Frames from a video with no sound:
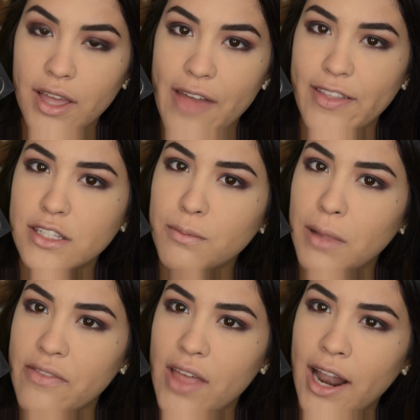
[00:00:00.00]
And then to
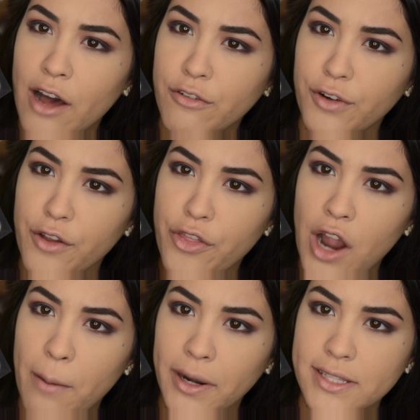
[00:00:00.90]
blend that out further,
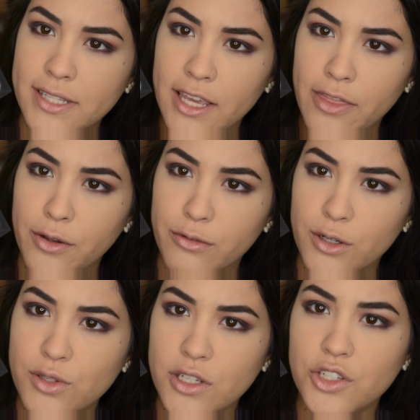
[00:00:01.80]
I'm going to take the
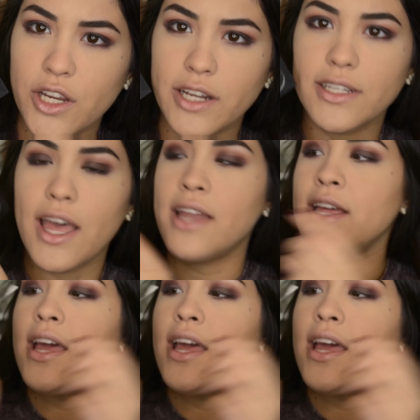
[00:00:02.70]
rosy shade again